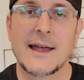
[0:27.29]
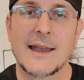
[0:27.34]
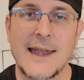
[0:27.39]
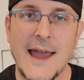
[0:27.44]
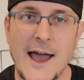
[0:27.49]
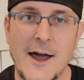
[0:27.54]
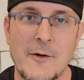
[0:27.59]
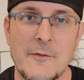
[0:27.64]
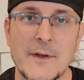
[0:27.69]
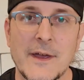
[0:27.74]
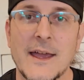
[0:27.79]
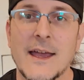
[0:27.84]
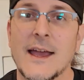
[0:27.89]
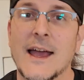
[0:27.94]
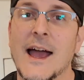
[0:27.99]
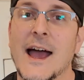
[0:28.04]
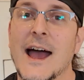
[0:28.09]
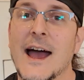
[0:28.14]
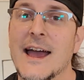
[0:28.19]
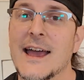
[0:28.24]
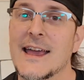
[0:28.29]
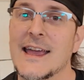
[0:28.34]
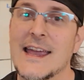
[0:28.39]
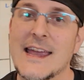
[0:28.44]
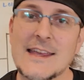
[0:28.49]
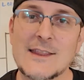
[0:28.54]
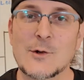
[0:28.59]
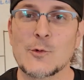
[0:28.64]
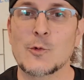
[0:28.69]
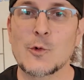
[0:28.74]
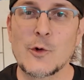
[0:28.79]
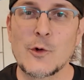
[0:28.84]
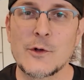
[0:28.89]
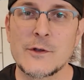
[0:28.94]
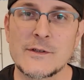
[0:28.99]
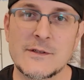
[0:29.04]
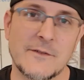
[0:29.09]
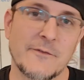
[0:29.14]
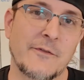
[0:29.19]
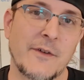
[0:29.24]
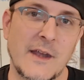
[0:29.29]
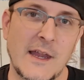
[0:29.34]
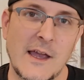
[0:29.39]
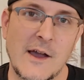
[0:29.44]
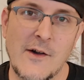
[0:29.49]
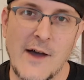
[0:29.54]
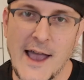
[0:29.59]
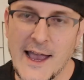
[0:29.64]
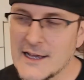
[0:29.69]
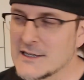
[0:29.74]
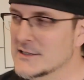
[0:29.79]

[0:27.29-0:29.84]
Now, in the rules video, I